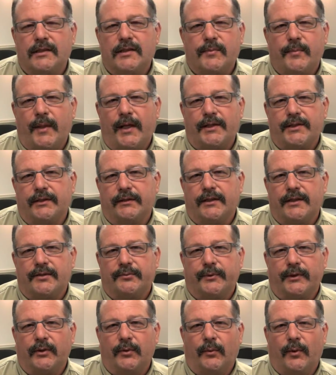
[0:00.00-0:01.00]
inspection
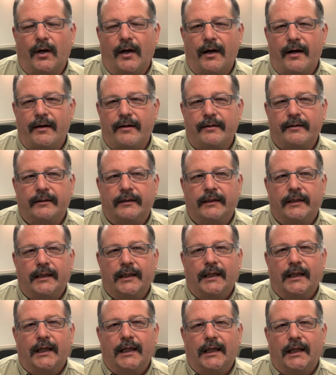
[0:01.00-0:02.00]
that's required
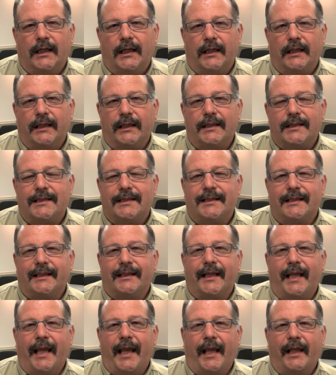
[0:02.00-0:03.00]
is
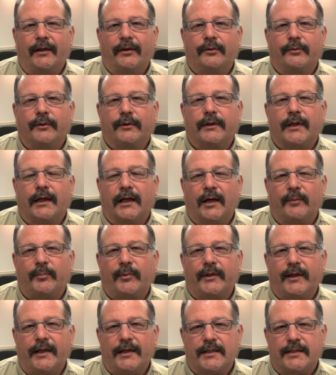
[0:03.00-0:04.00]
the annual
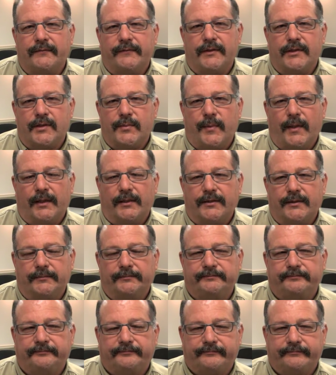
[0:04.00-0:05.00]
comprehensive inspection.
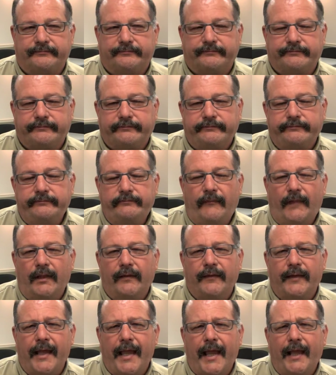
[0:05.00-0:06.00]

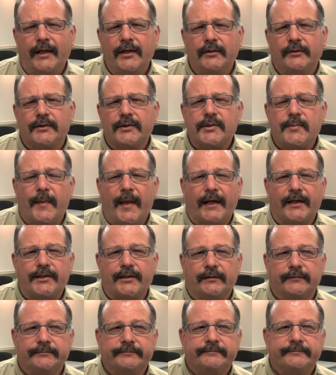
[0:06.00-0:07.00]
The annual
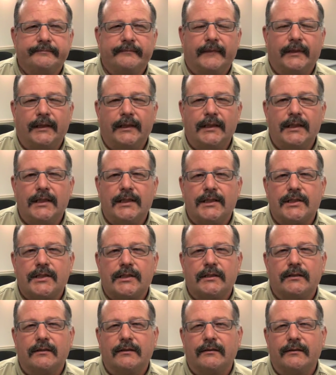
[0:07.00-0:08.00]
inspection
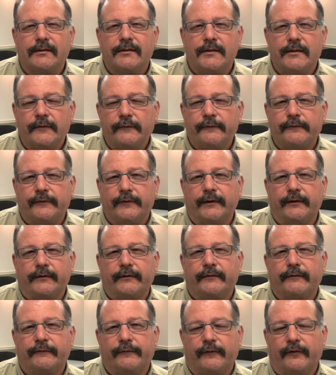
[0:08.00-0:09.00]
is different
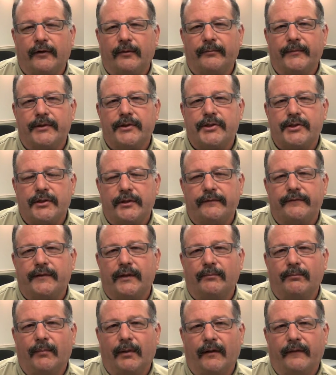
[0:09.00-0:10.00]
from the shift
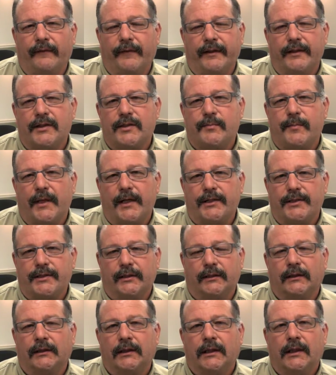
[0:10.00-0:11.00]
and monthly
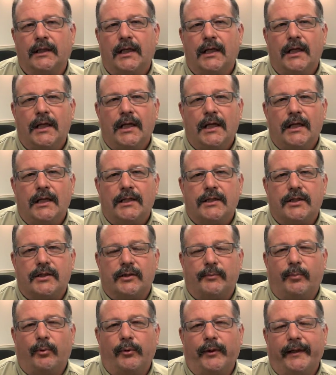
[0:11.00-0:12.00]
inspection to
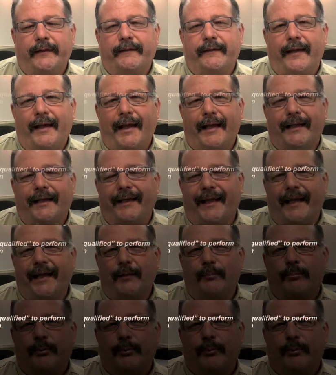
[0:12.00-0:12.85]
the point that a